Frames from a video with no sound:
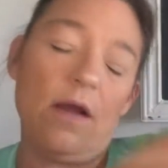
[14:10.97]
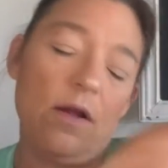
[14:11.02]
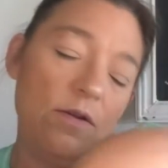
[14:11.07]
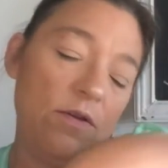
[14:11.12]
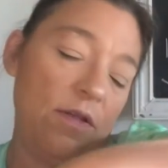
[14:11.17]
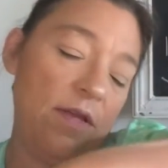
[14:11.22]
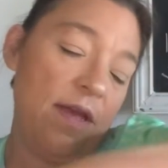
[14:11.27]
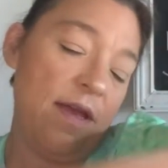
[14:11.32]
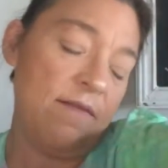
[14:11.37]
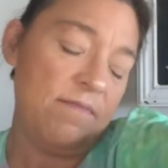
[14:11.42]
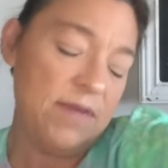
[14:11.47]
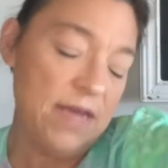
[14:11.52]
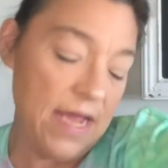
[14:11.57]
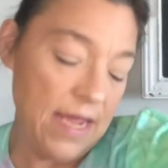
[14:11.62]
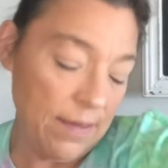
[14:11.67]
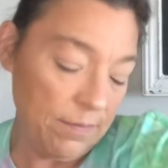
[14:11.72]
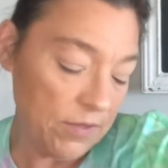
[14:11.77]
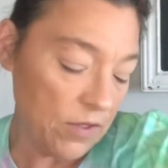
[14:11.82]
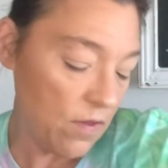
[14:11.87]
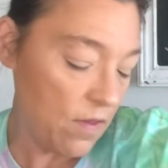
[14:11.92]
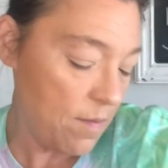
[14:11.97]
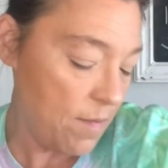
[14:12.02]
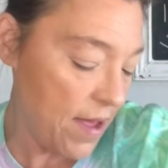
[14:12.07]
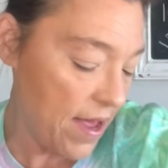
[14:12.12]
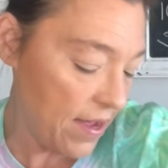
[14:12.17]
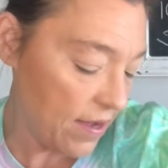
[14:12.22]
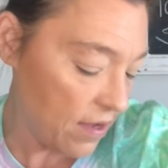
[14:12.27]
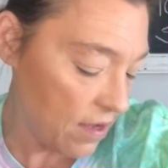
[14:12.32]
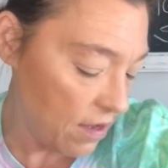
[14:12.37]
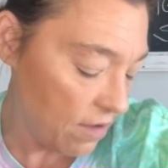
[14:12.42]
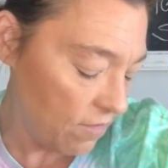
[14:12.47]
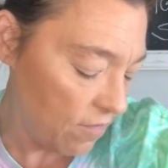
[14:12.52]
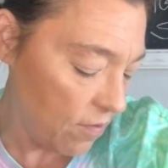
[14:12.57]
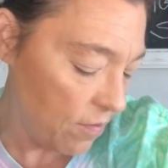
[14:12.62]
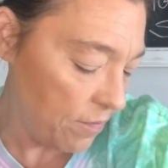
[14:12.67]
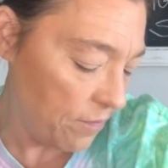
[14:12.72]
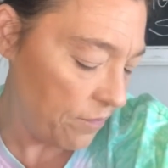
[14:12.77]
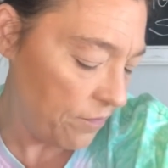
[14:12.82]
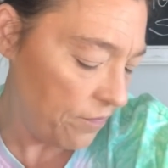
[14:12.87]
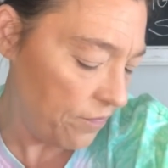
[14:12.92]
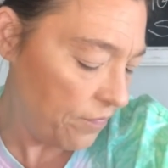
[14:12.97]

Do they have names on the back of them?